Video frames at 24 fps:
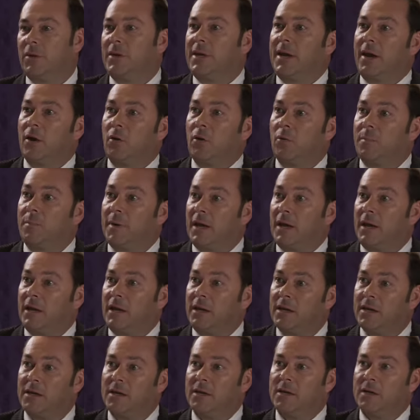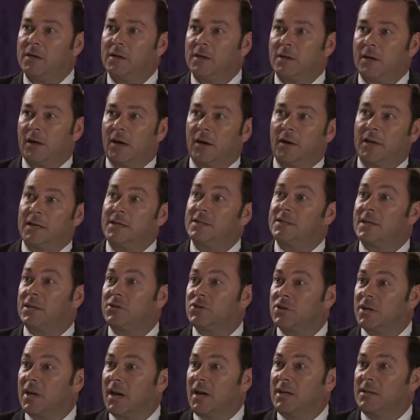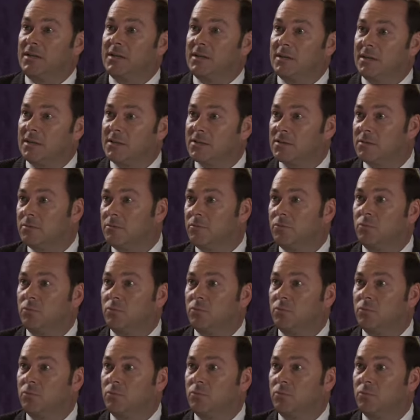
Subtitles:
the LP, he's educated us.